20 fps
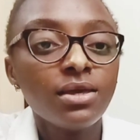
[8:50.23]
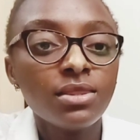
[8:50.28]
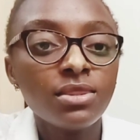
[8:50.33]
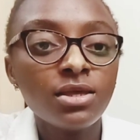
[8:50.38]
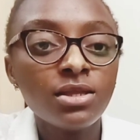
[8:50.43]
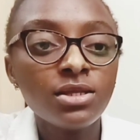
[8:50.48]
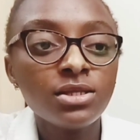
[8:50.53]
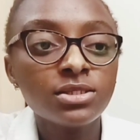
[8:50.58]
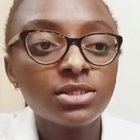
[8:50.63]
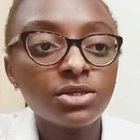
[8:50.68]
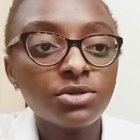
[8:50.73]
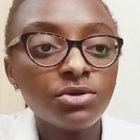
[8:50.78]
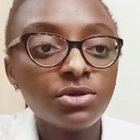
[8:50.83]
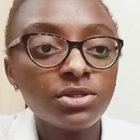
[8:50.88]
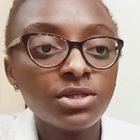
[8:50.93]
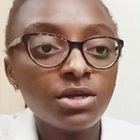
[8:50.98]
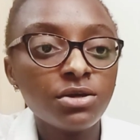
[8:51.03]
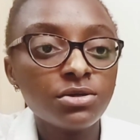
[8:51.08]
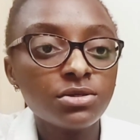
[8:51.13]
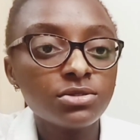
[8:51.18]
Then in
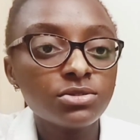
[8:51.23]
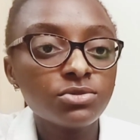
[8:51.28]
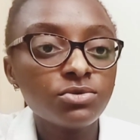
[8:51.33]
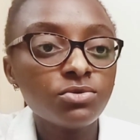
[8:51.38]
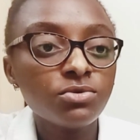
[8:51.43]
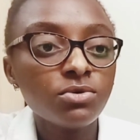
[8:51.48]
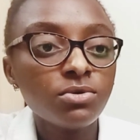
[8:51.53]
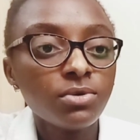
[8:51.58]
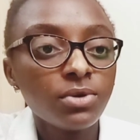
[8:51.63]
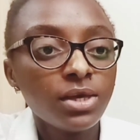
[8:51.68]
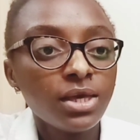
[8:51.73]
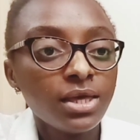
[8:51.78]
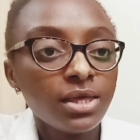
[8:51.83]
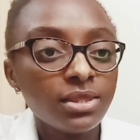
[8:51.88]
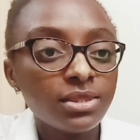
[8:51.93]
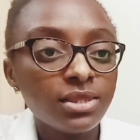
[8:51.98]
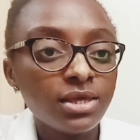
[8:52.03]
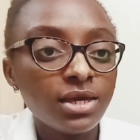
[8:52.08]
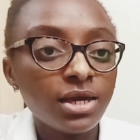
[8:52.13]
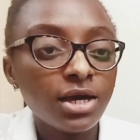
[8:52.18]
secondary school,
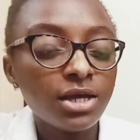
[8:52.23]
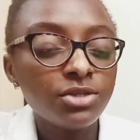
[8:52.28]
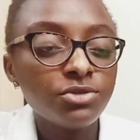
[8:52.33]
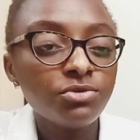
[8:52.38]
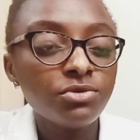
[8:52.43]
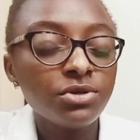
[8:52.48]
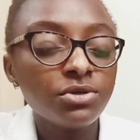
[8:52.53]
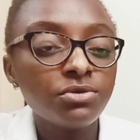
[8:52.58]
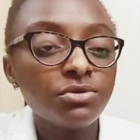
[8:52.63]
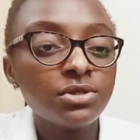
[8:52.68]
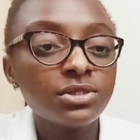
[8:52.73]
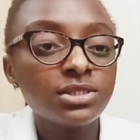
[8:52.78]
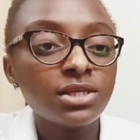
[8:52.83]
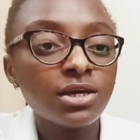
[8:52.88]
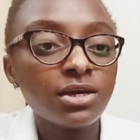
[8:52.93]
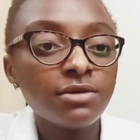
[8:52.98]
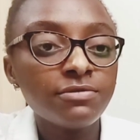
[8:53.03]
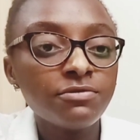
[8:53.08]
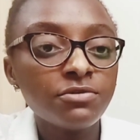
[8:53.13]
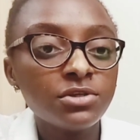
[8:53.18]
they had to increase
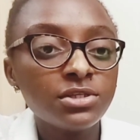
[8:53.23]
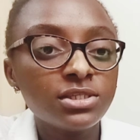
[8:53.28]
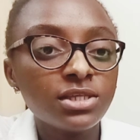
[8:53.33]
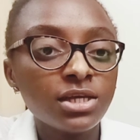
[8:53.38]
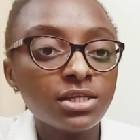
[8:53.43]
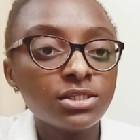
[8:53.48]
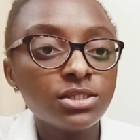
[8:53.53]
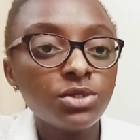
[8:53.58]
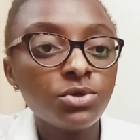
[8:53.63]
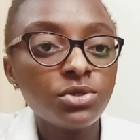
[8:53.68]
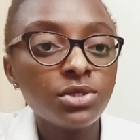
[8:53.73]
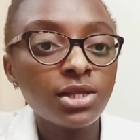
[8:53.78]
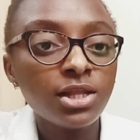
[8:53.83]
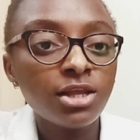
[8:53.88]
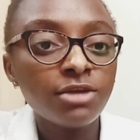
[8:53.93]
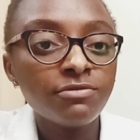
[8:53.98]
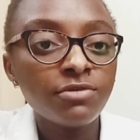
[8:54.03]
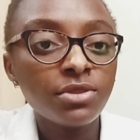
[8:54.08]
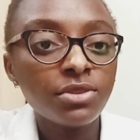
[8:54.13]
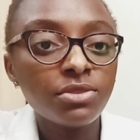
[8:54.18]
their efforts until in
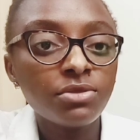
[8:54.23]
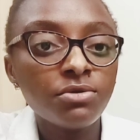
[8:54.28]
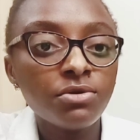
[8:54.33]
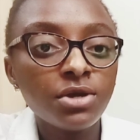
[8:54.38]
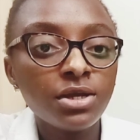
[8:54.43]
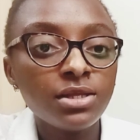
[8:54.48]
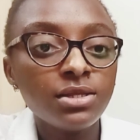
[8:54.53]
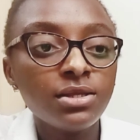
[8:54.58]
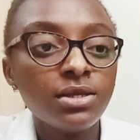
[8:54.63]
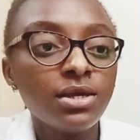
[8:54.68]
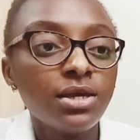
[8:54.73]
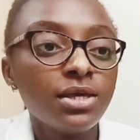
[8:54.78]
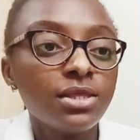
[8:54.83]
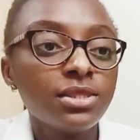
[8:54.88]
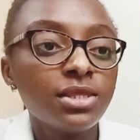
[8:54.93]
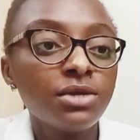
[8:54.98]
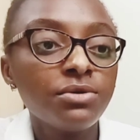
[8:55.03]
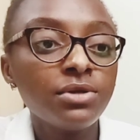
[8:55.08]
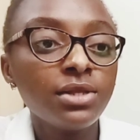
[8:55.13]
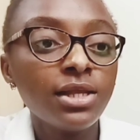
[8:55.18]
11th grade,
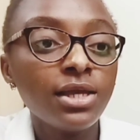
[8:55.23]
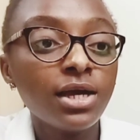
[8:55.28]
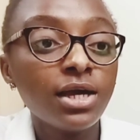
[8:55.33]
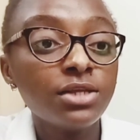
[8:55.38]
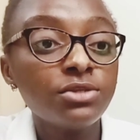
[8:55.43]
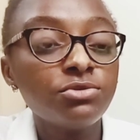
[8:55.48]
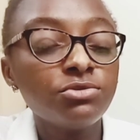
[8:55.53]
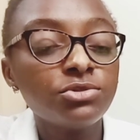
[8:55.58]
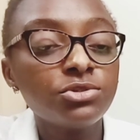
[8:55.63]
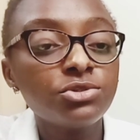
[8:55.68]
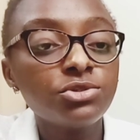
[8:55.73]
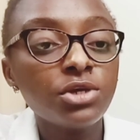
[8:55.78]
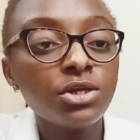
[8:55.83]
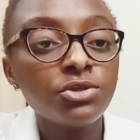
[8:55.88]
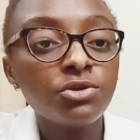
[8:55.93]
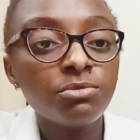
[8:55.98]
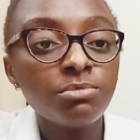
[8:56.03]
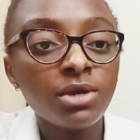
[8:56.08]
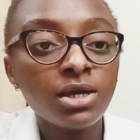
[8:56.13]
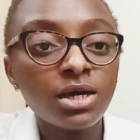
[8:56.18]
they really had to
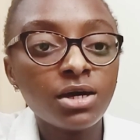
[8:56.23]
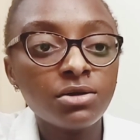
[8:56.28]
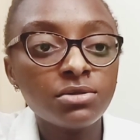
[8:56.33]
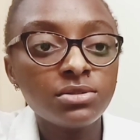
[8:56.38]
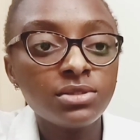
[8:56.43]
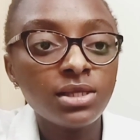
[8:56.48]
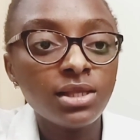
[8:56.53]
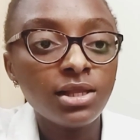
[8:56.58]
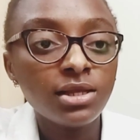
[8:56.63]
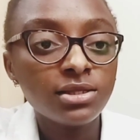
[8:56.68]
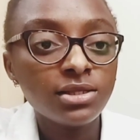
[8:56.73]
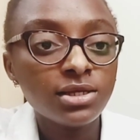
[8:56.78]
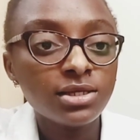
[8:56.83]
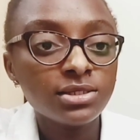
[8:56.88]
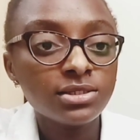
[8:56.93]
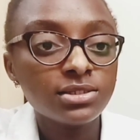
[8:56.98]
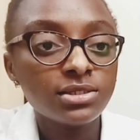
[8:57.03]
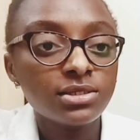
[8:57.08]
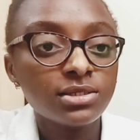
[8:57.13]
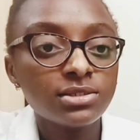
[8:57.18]
strain to make out the
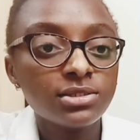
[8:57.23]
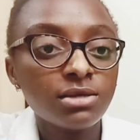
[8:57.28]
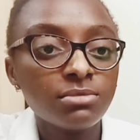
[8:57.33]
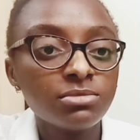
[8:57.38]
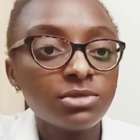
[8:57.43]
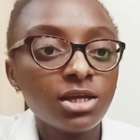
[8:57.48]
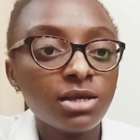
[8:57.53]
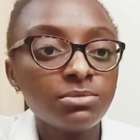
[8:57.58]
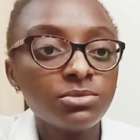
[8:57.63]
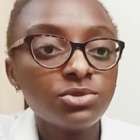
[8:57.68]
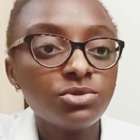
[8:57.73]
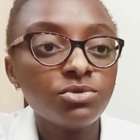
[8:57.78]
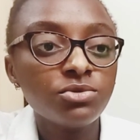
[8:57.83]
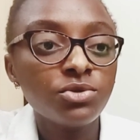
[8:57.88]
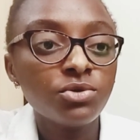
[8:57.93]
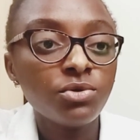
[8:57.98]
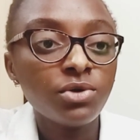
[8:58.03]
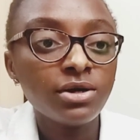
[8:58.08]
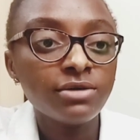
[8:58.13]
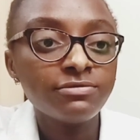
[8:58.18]
letters, sometimes to
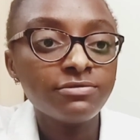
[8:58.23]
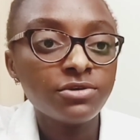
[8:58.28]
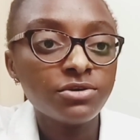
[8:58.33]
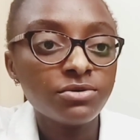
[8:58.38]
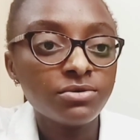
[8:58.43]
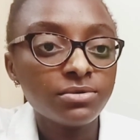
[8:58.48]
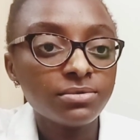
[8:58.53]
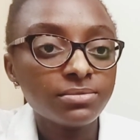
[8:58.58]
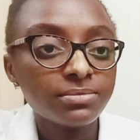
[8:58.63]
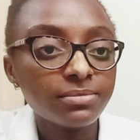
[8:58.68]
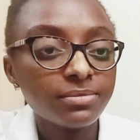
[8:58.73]
no avail.